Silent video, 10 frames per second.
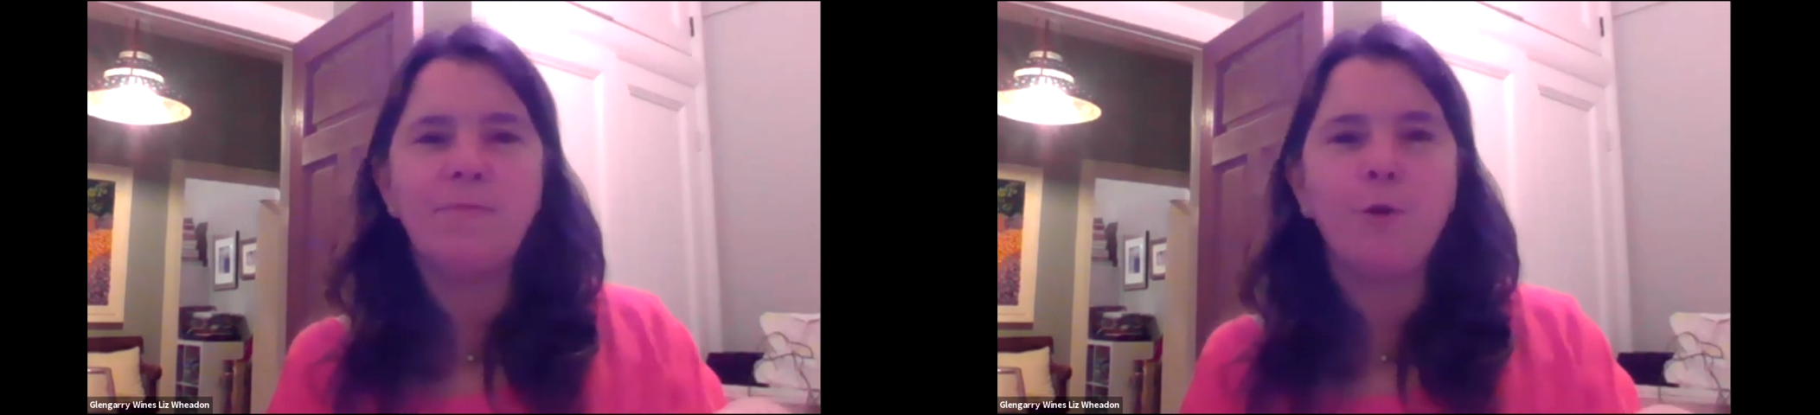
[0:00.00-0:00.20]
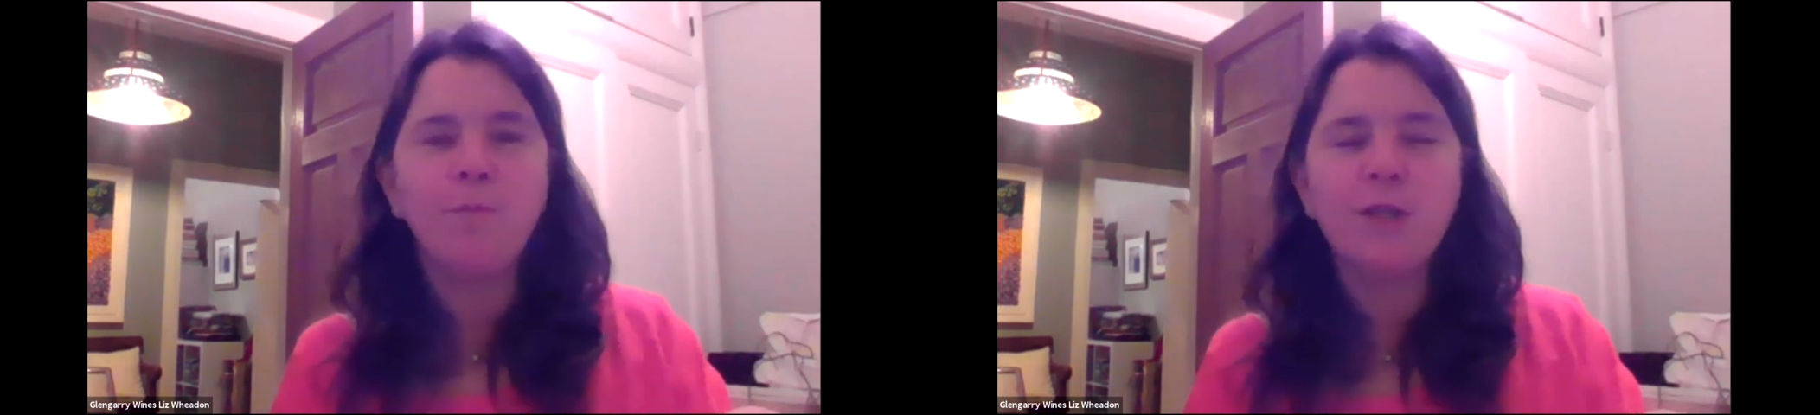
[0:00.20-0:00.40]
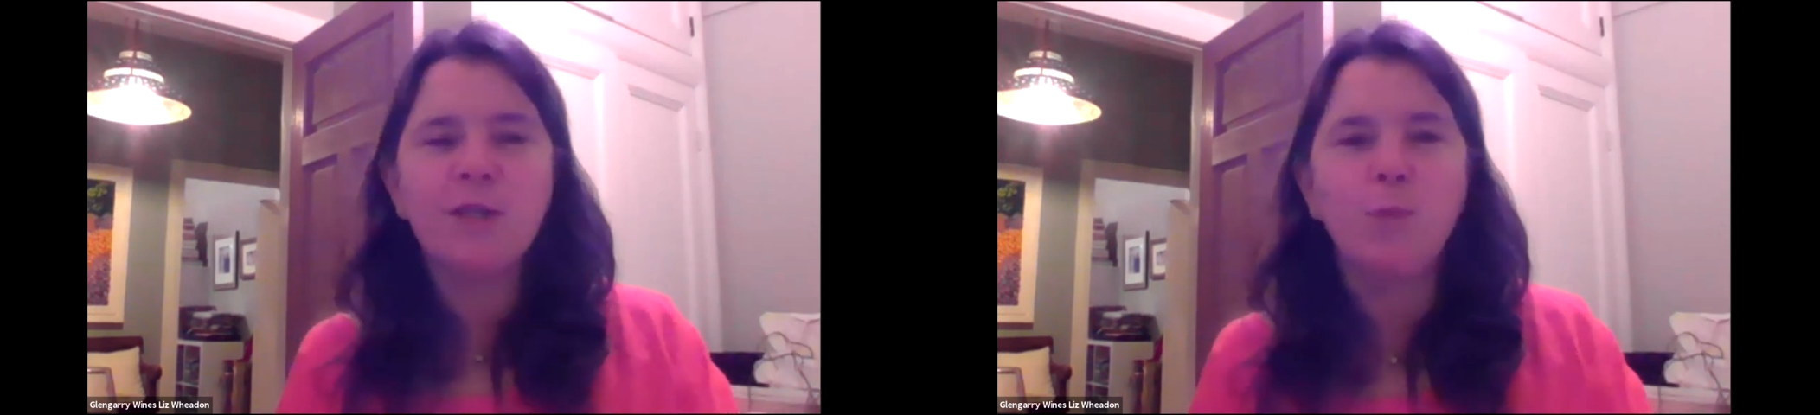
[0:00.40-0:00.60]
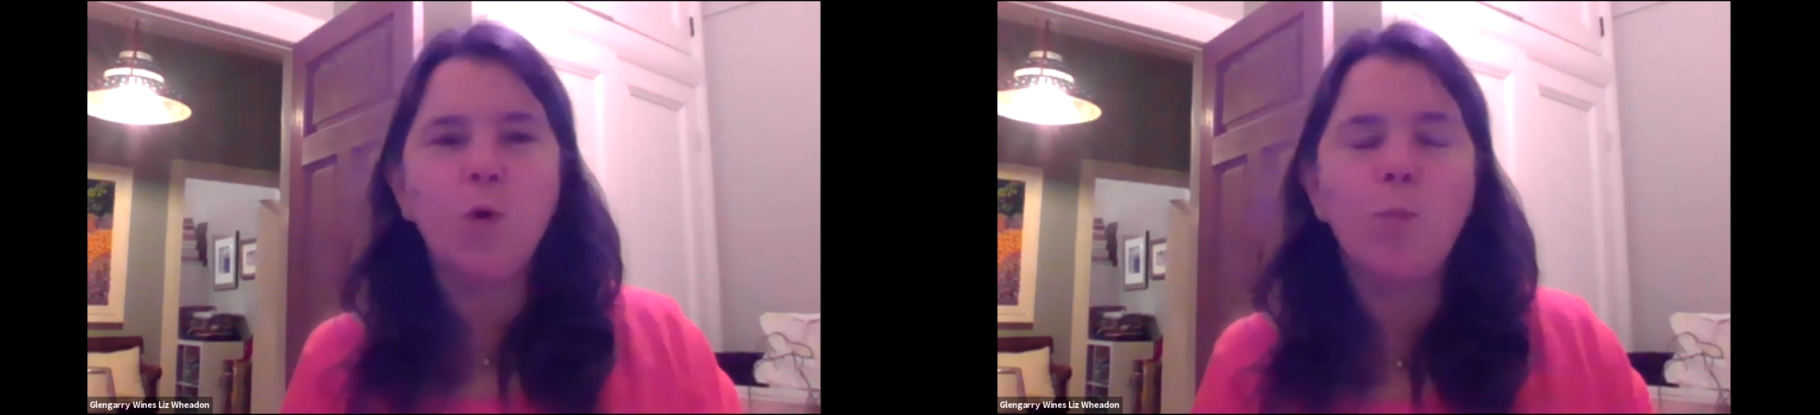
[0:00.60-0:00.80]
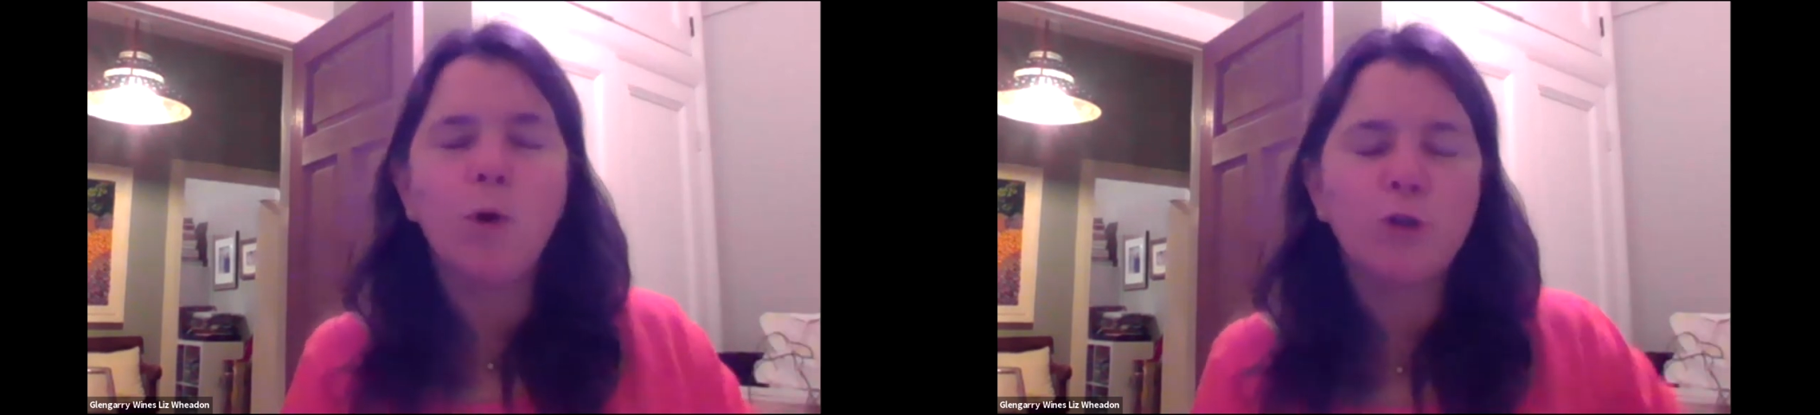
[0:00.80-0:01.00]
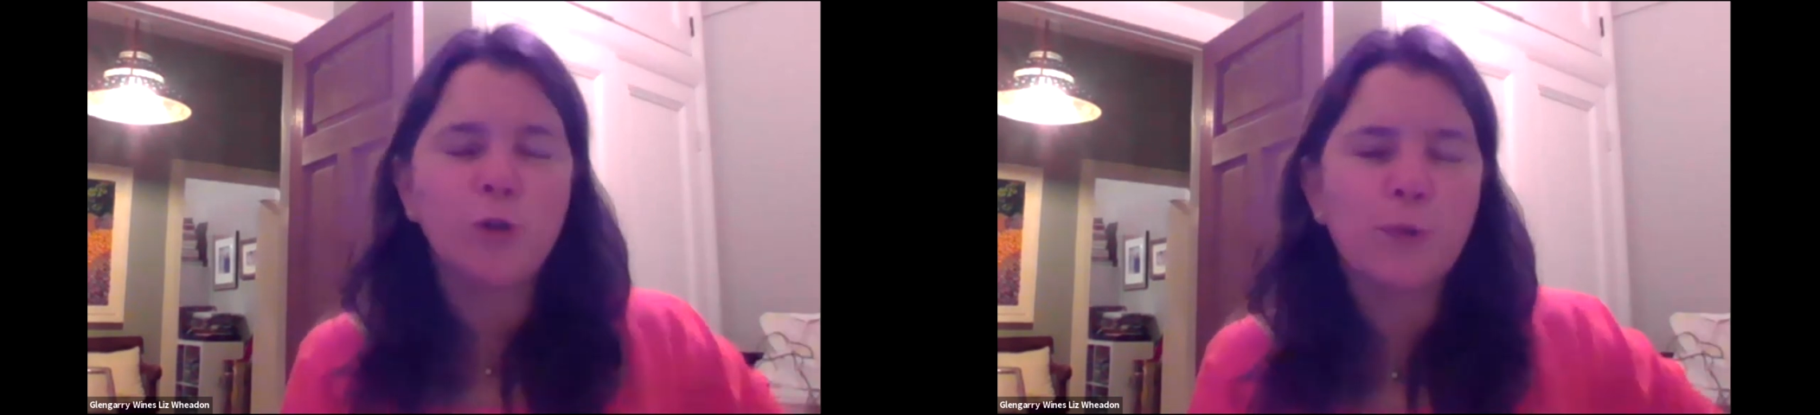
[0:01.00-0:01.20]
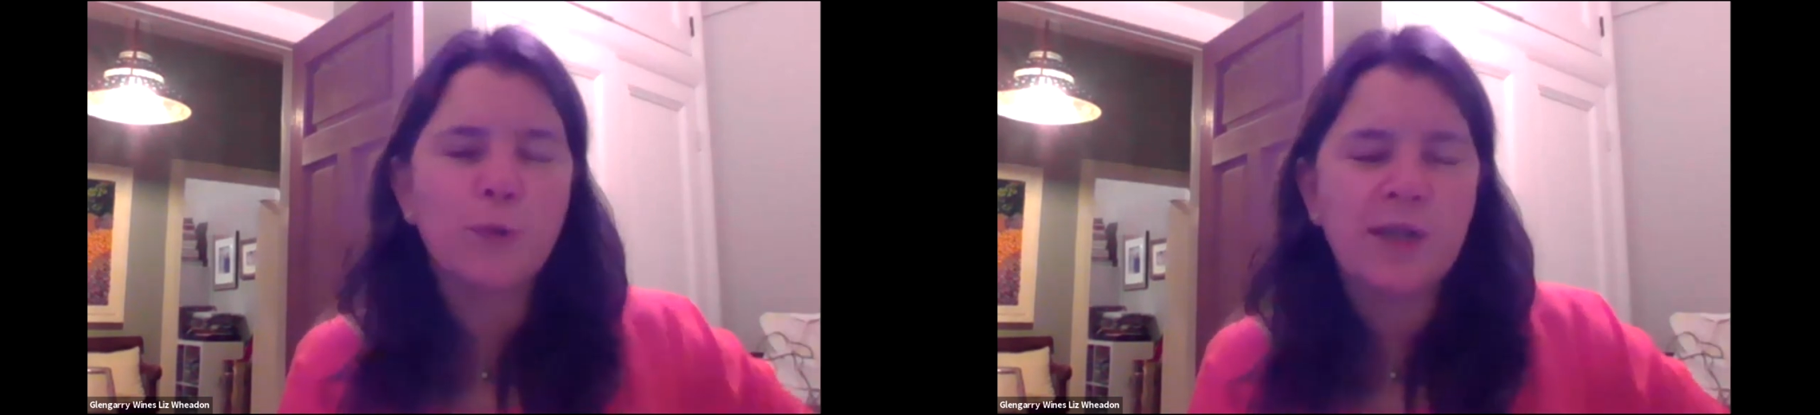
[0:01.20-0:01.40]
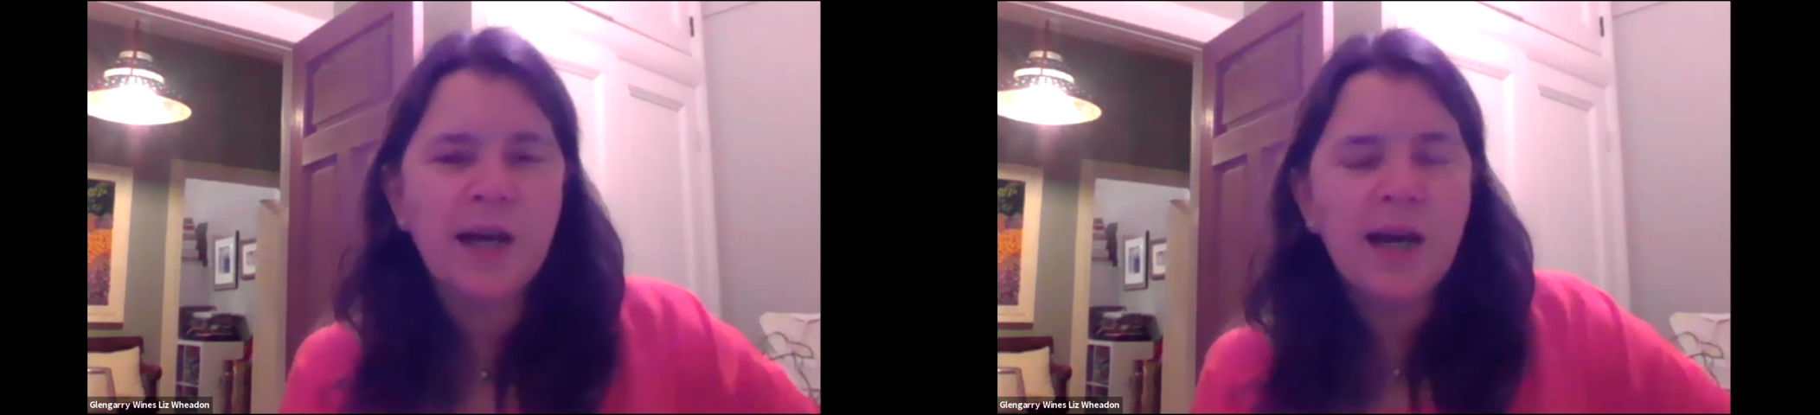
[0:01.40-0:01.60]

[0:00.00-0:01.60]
from the small bottles?